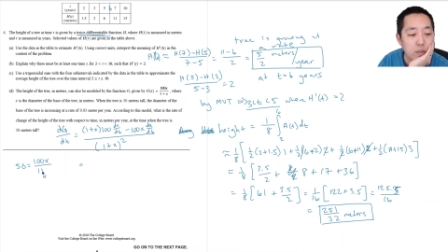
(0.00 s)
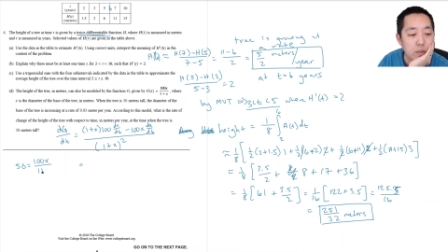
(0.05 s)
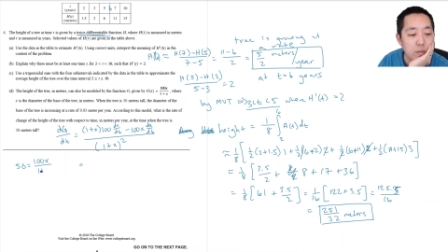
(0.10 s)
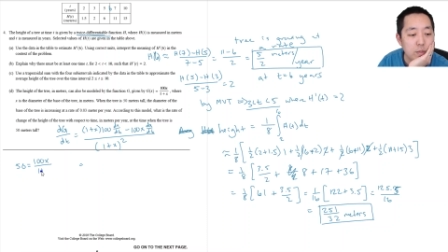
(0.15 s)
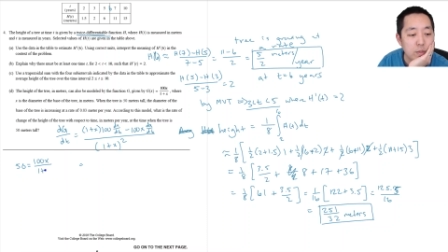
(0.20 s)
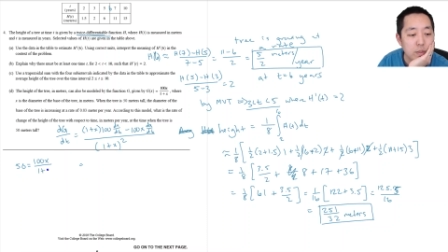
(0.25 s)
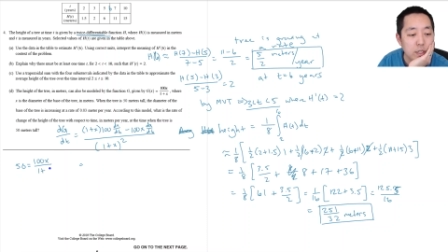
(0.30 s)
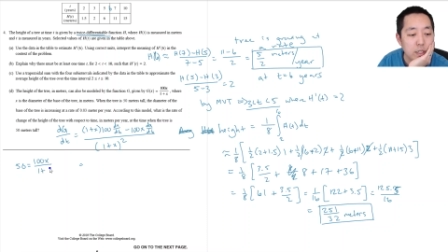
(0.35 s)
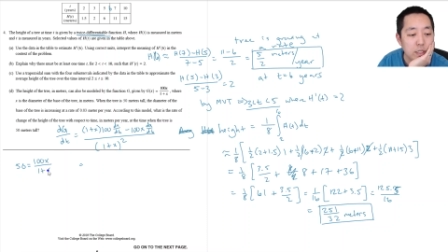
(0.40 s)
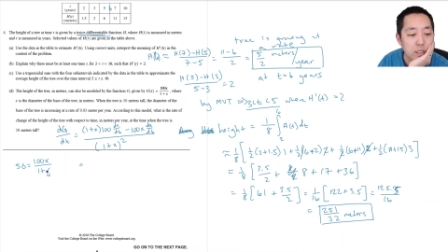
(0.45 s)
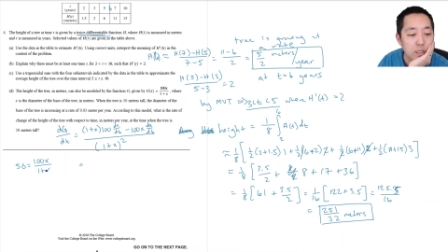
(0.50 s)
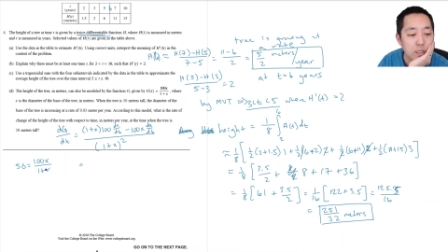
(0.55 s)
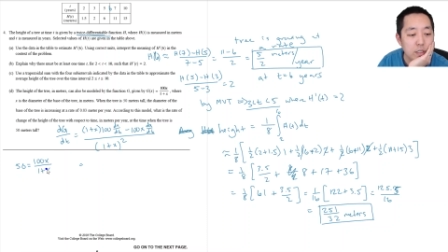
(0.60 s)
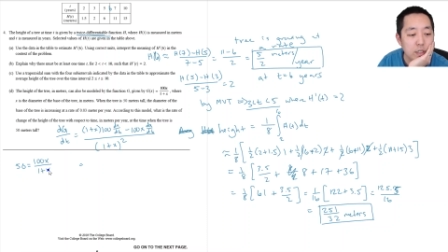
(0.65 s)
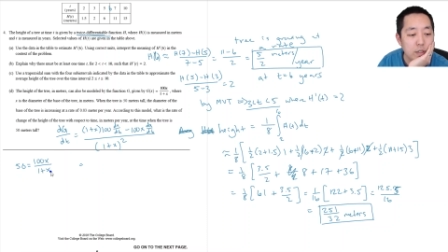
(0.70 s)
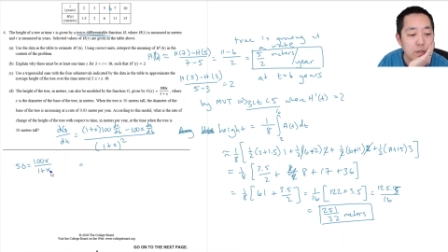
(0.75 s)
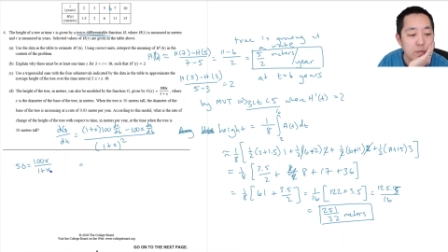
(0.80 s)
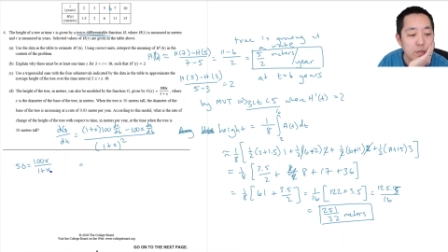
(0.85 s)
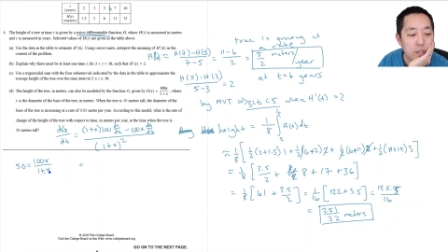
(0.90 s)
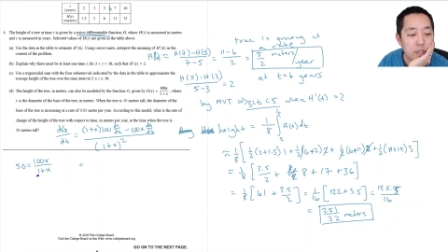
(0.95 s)
but I could
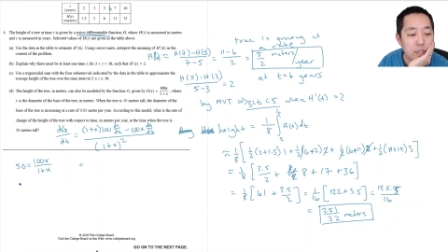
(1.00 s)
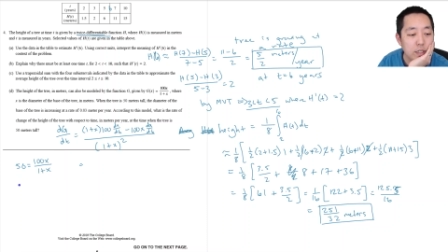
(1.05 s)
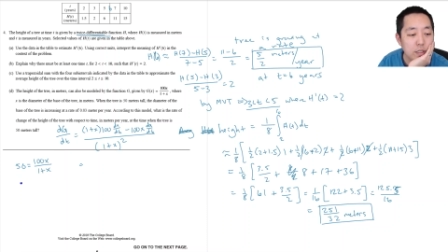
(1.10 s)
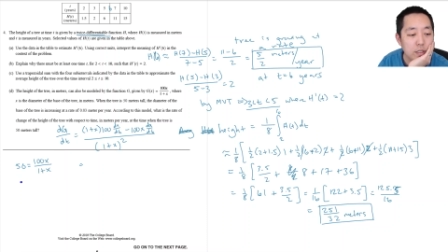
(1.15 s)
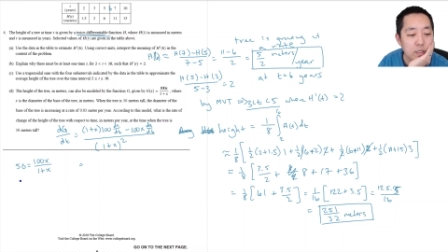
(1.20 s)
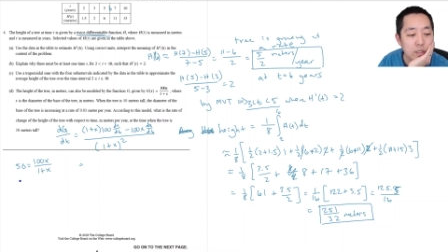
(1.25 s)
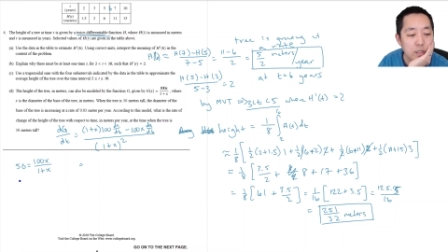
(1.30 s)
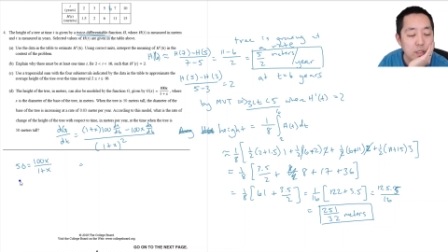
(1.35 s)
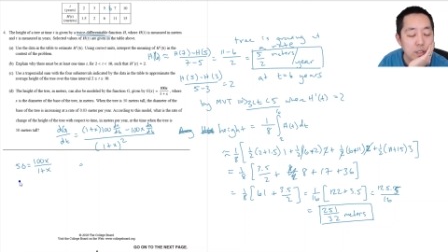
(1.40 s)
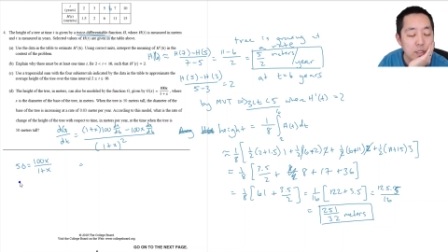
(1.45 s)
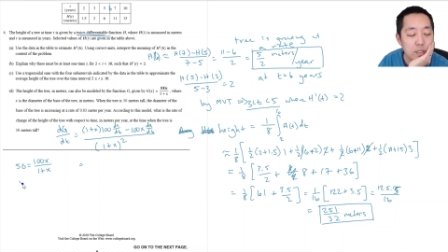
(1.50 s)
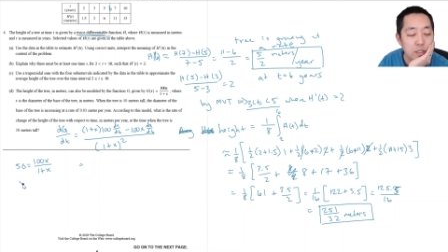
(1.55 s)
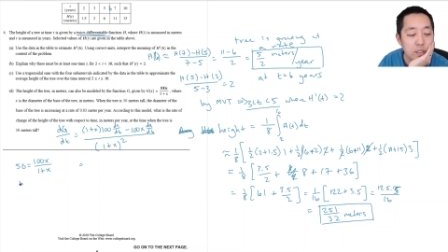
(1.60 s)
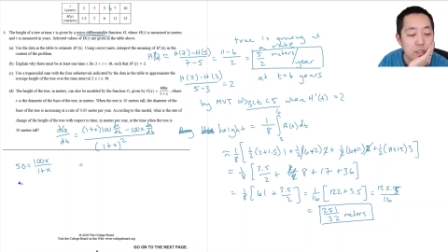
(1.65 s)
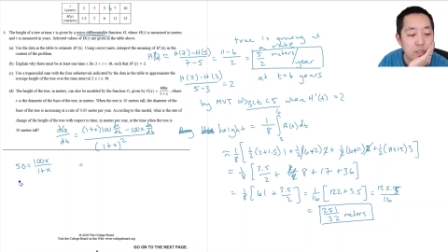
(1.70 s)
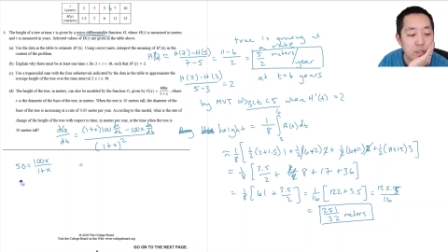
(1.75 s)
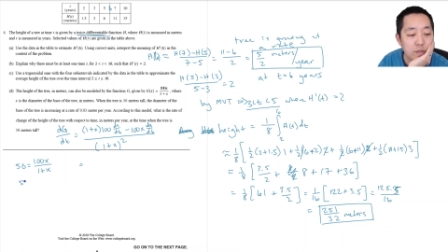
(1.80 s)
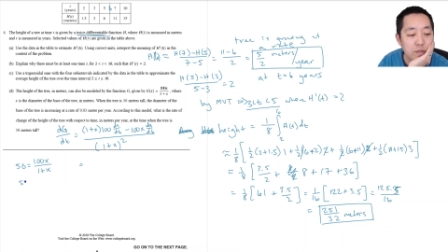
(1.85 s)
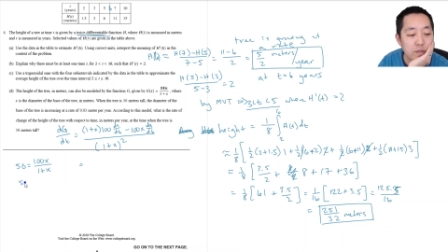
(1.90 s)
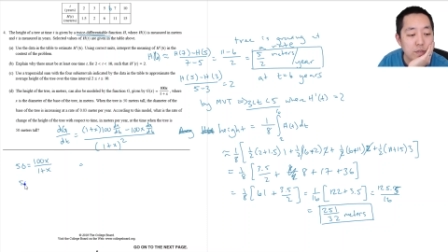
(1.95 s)
solve this. So this
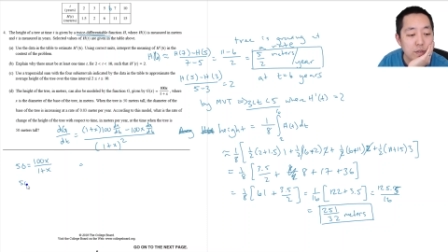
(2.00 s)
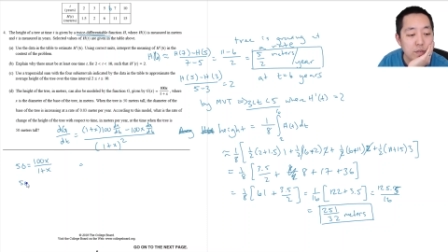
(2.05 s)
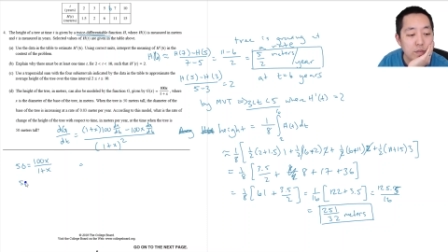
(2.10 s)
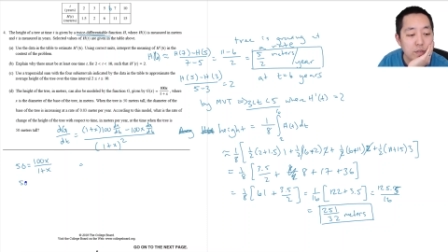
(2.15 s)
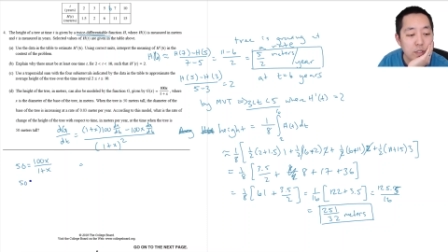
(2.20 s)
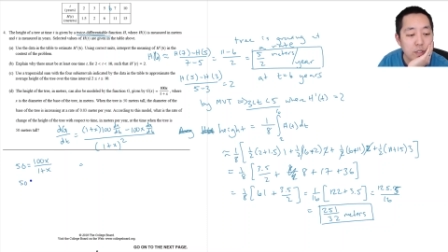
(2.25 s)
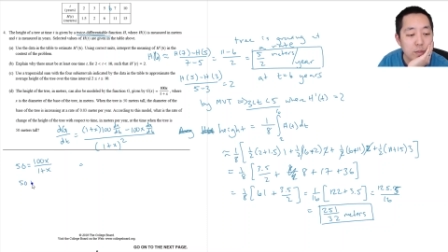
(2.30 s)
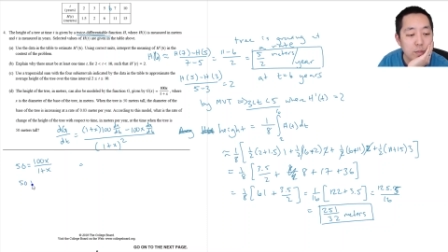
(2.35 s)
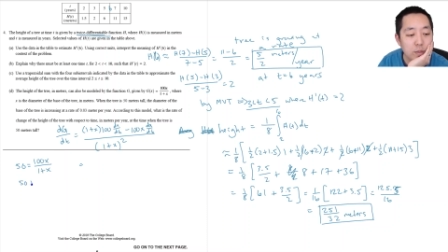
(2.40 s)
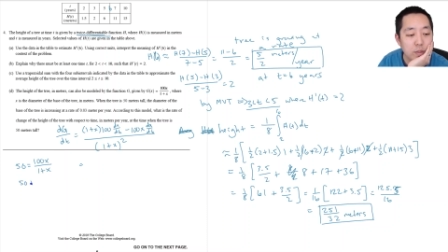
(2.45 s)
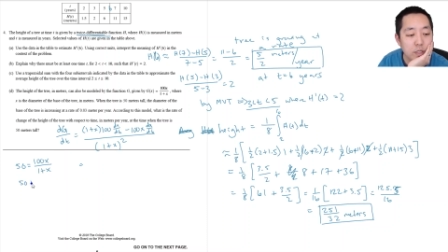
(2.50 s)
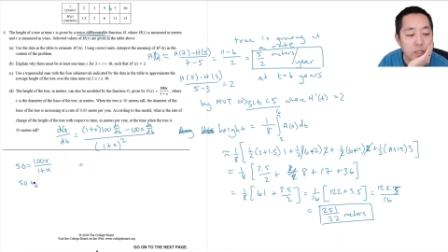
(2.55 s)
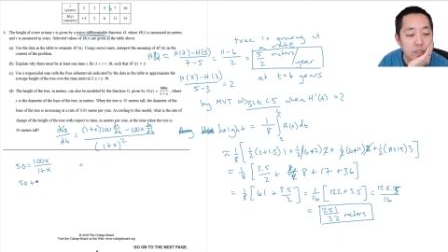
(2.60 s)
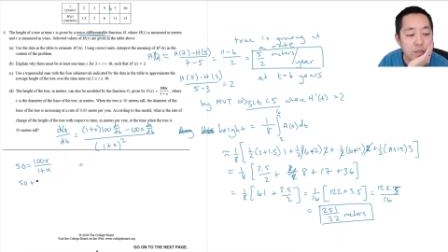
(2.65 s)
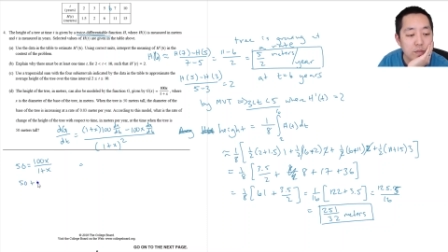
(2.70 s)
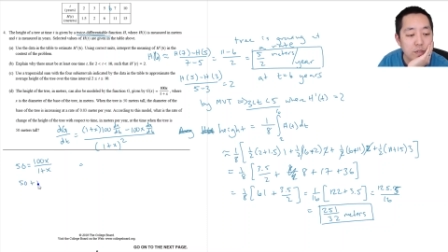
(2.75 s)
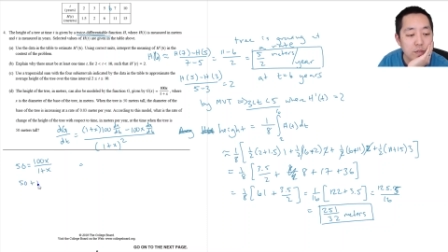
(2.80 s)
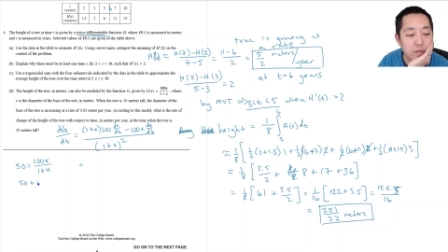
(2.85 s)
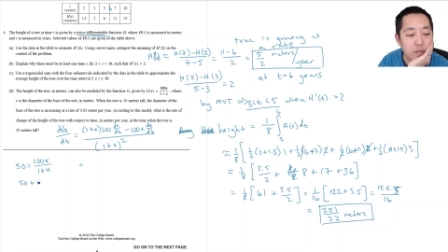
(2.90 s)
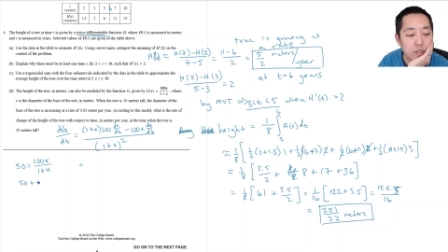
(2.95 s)
is fifty plus
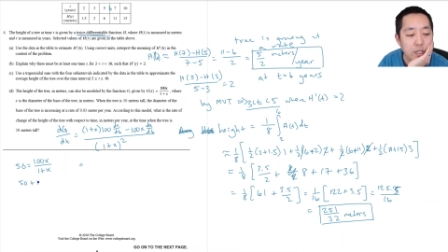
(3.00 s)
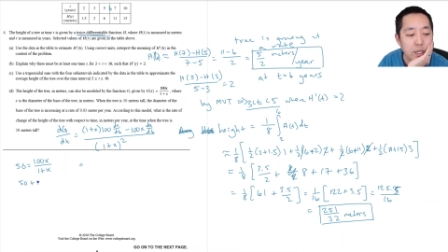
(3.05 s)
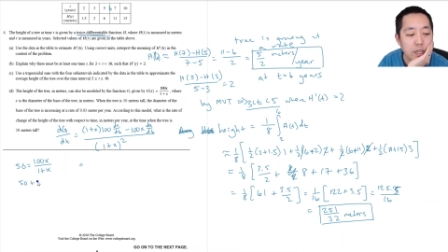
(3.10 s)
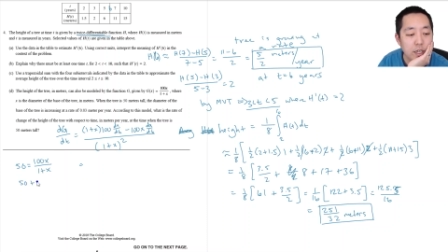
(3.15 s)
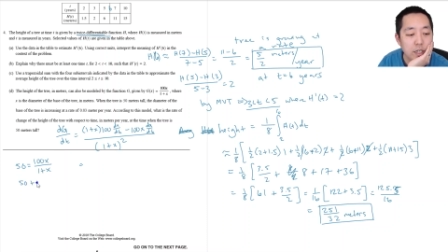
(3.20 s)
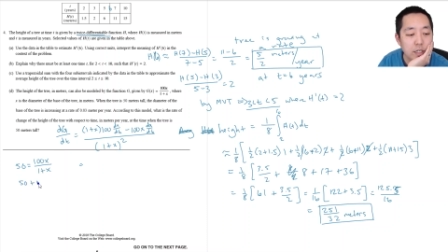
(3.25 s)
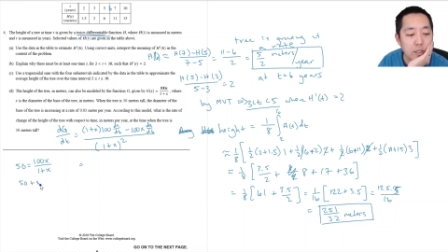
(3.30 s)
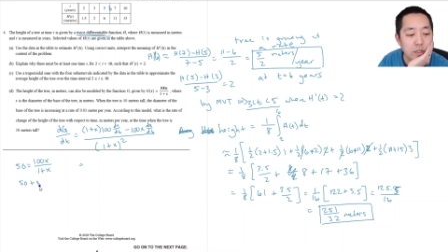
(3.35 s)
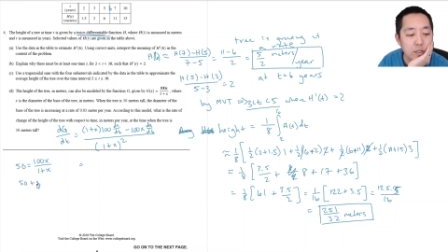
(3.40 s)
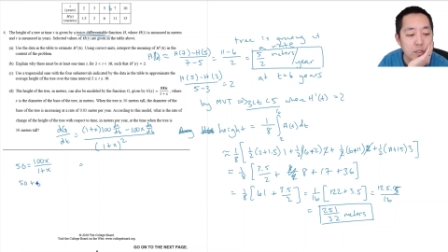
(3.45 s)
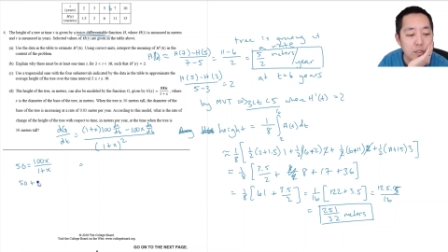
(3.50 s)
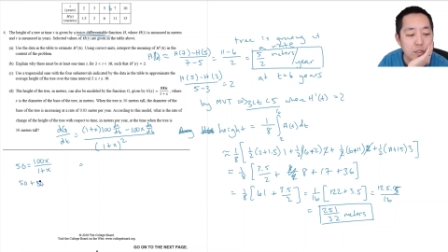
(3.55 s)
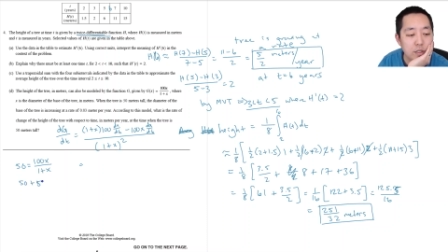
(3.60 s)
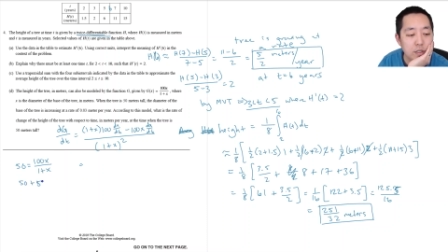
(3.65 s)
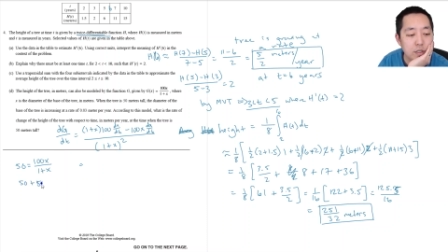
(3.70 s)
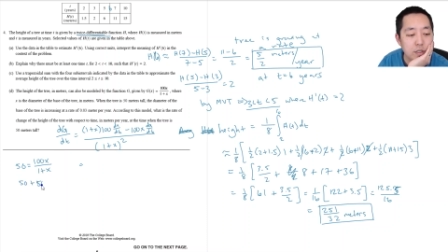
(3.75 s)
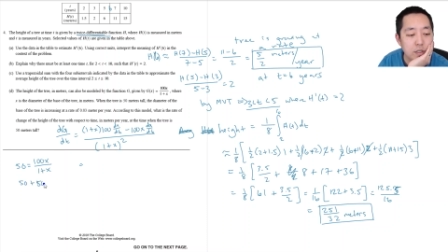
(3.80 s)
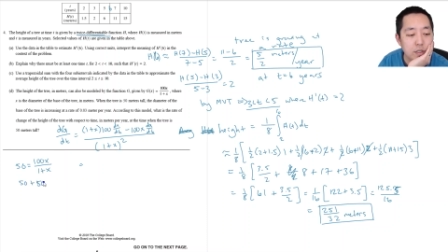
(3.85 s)
fifty x.